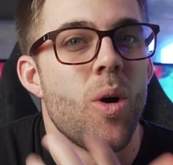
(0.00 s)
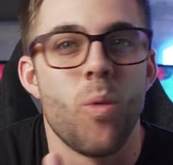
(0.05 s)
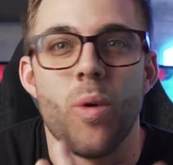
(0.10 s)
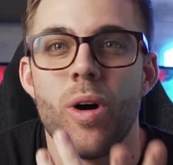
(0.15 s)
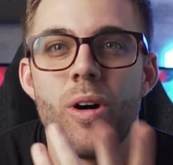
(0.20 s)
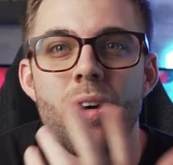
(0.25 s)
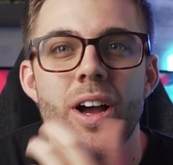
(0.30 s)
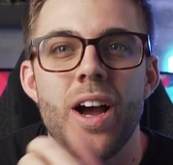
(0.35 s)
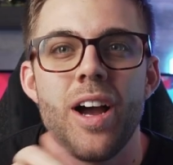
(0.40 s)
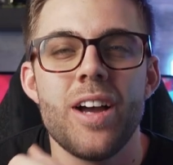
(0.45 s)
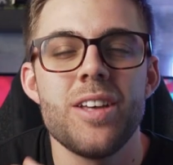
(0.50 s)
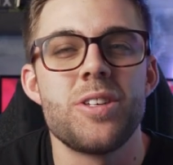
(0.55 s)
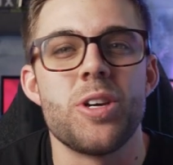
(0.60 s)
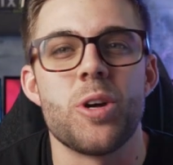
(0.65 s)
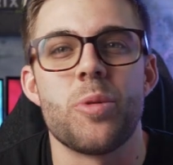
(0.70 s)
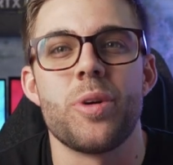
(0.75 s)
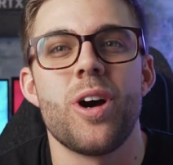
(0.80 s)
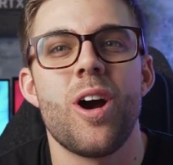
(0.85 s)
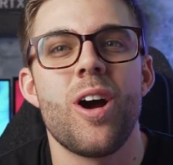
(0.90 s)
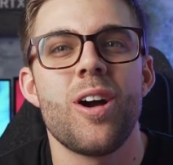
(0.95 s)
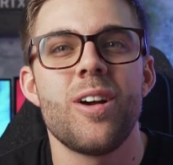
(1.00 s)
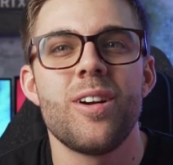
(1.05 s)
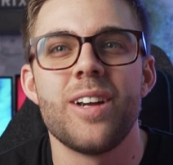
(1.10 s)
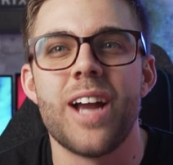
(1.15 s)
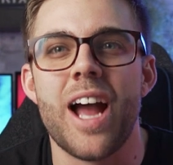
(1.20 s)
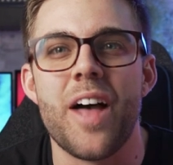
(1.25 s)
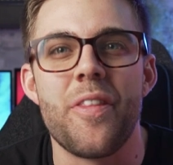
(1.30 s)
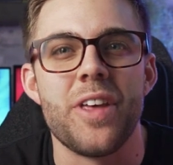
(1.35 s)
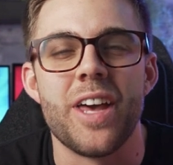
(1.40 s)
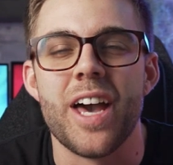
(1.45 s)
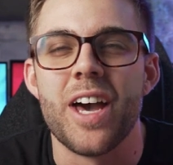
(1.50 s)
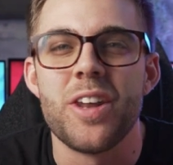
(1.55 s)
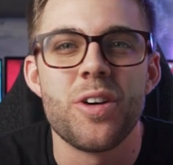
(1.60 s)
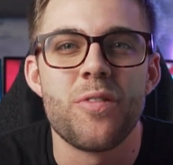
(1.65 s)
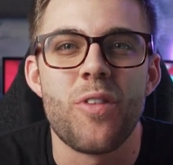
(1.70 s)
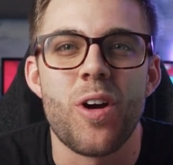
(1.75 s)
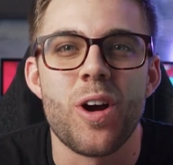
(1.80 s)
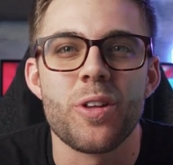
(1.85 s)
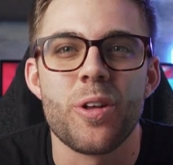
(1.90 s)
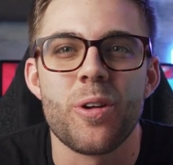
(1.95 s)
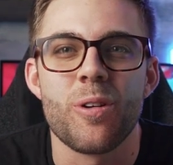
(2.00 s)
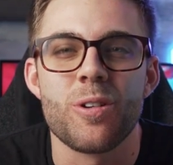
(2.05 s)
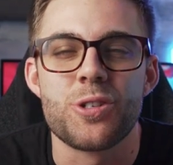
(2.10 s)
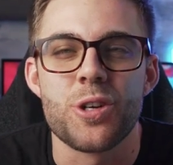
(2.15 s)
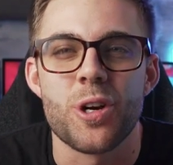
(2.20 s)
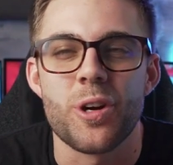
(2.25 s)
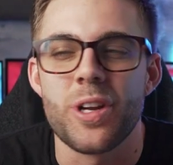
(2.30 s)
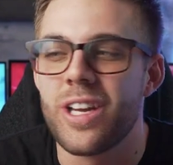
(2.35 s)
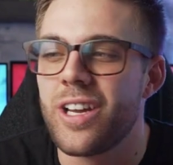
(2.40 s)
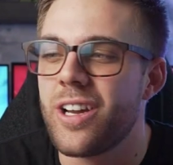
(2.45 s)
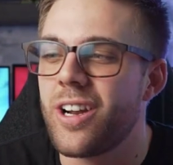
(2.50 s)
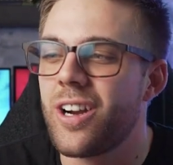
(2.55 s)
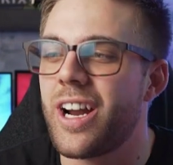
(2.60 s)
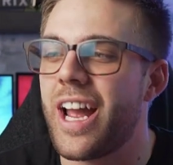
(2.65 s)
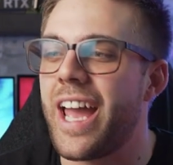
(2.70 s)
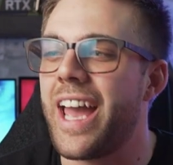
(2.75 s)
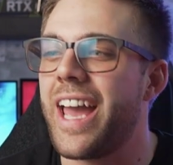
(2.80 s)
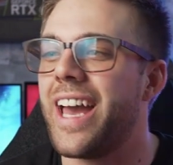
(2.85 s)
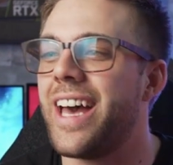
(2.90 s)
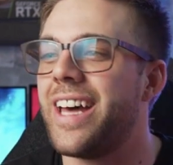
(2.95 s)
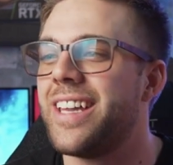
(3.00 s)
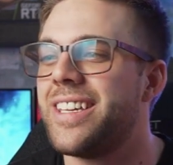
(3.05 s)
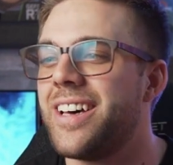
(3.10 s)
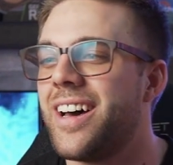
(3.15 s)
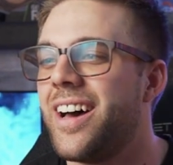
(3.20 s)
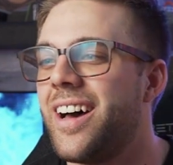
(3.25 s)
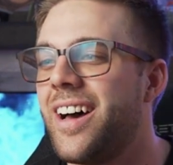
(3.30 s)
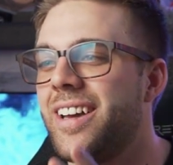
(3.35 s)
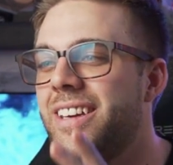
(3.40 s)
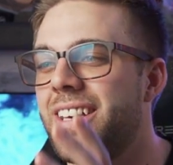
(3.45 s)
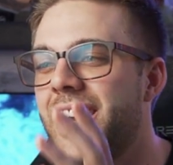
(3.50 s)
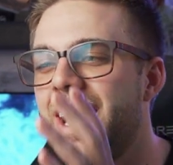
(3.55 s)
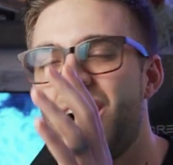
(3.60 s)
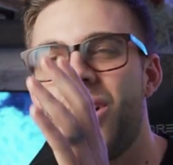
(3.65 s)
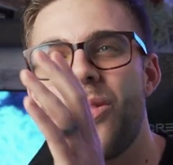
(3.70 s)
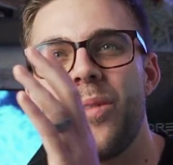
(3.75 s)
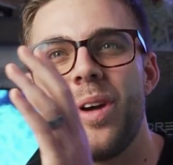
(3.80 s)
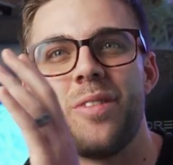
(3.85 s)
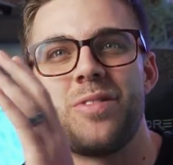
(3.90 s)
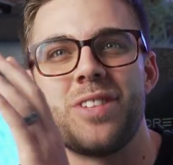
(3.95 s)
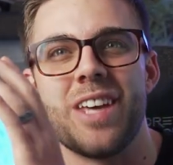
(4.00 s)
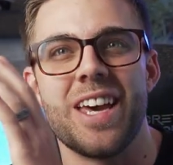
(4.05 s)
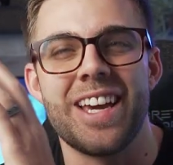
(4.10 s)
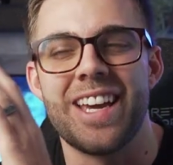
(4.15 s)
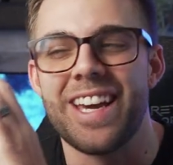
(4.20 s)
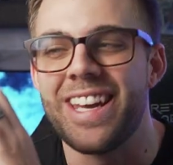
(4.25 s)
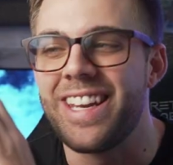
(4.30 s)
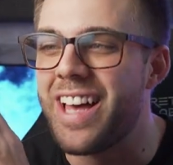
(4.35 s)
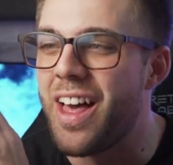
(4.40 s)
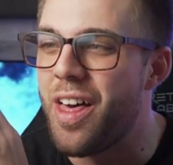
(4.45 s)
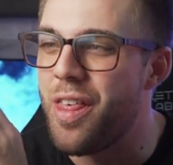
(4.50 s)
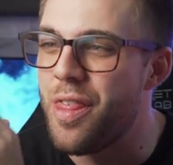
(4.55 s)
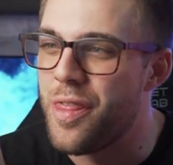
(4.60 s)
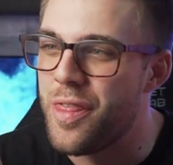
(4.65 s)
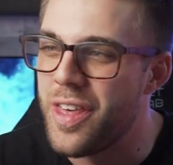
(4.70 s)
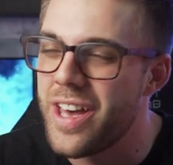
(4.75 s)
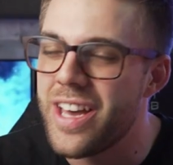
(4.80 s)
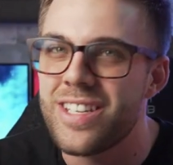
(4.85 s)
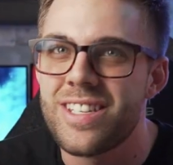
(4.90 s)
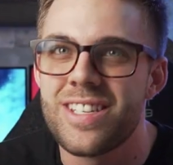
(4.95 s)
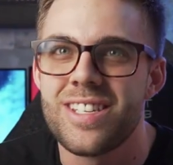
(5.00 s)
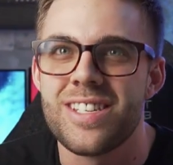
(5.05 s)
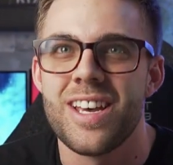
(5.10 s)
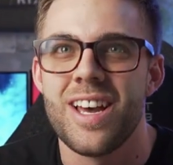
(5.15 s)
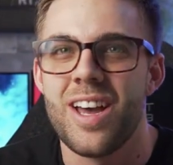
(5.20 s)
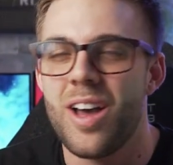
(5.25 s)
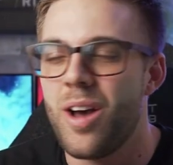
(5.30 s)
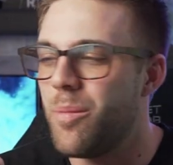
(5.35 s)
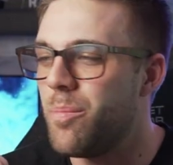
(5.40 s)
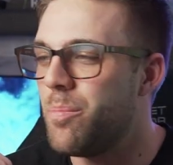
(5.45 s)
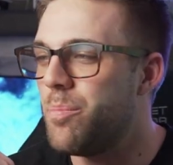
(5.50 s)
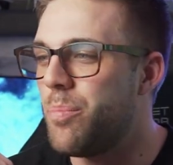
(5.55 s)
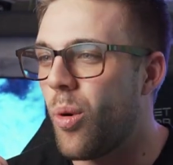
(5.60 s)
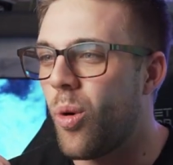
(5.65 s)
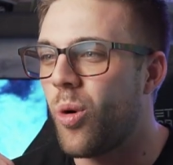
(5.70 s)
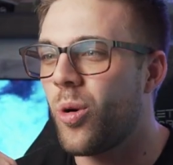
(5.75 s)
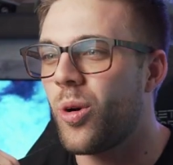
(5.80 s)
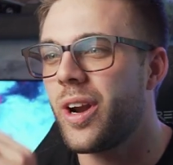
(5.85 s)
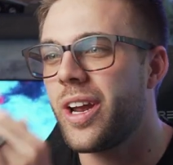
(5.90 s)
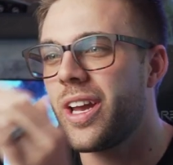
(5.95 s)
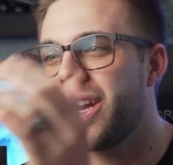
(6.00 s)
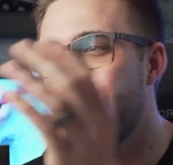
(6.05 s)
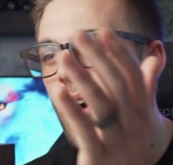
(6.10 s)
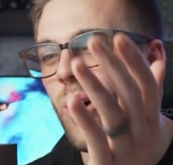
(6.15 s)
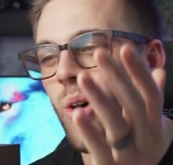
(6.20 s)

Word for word: Well guys, here we are at the end of our little journey here and uh, yeah, we have taken this boring